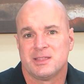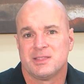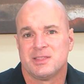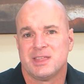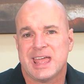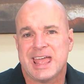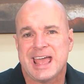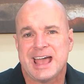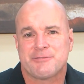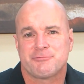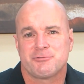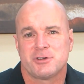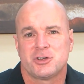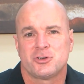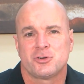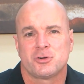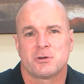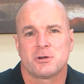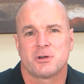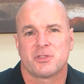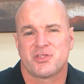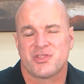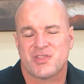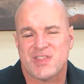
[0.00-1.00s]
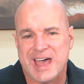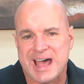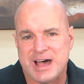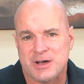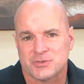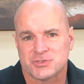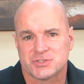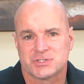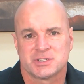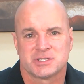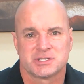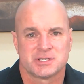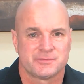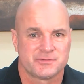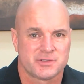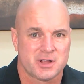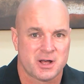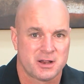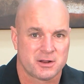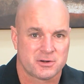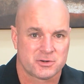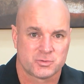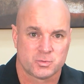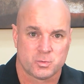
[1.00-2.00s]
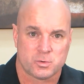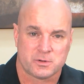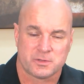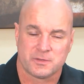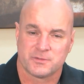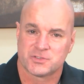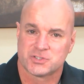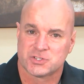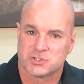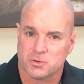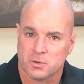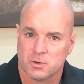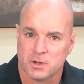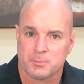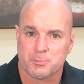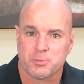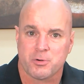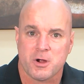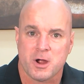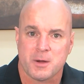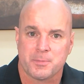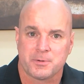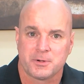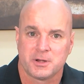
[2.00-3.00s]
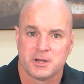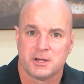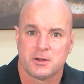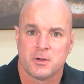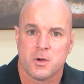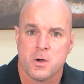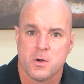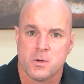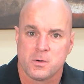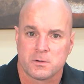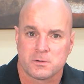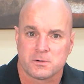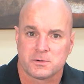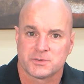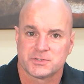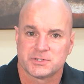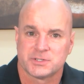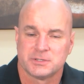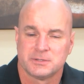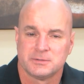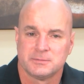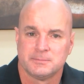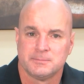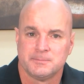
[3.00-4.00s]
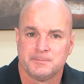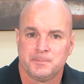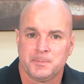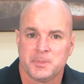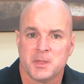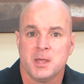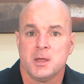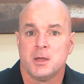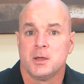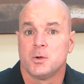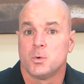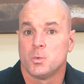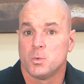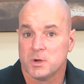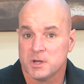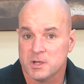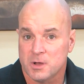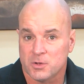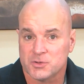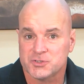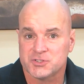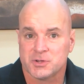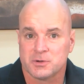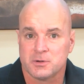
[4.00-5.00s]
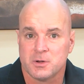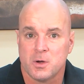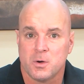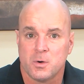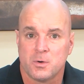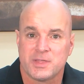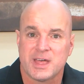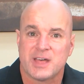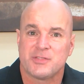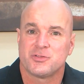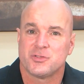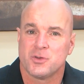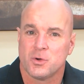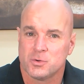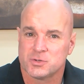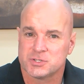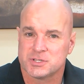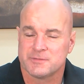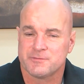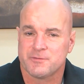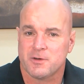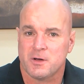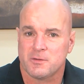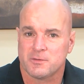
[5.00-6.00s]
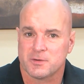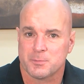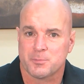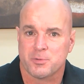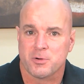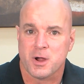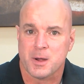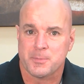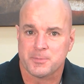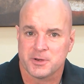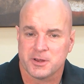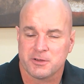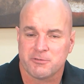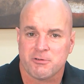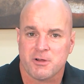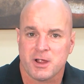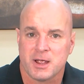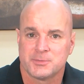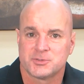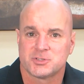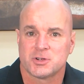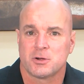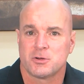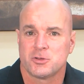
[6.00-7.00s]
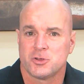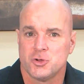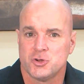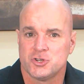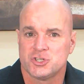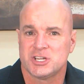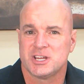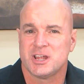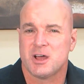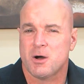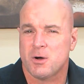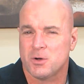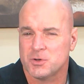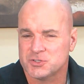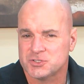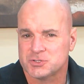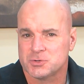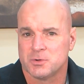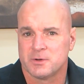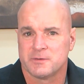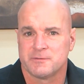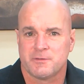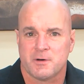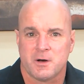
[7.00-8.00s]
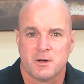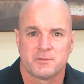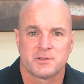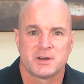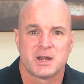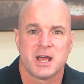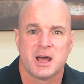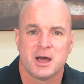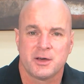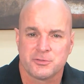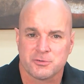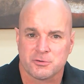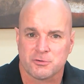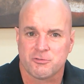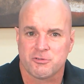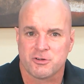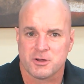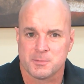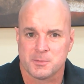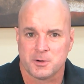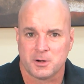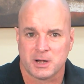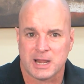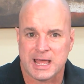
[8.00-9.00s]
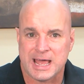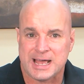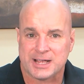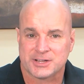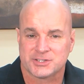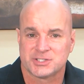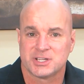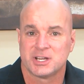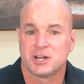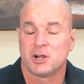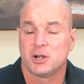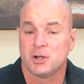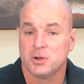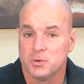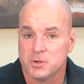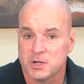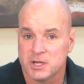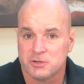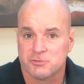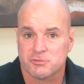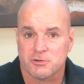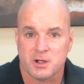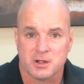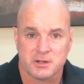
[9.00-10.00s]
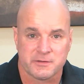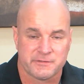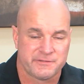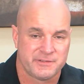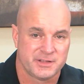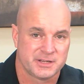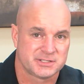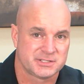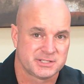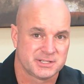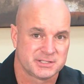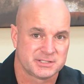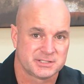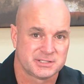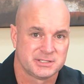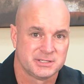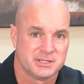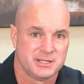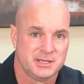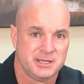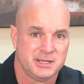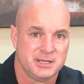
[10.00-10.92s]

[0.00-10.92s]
They have returned thousands of dollars worth of stolen property to owners. We also know that those involved in property crimes are usually also involved in other criminal acts, including drug offenses.